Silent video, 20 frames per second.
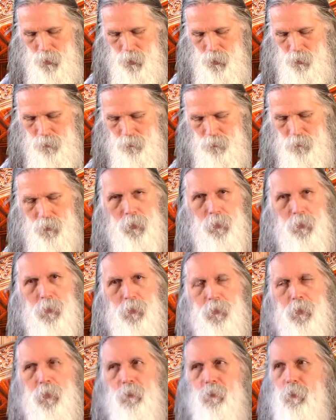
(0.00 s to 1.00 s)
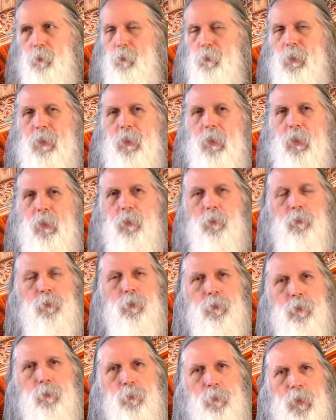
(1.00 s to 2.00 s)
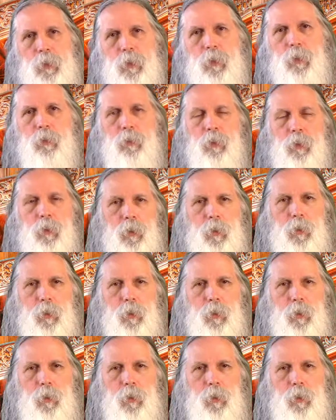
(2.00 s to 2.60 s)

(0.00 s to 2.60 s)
And, and this gives meaning. We use meaning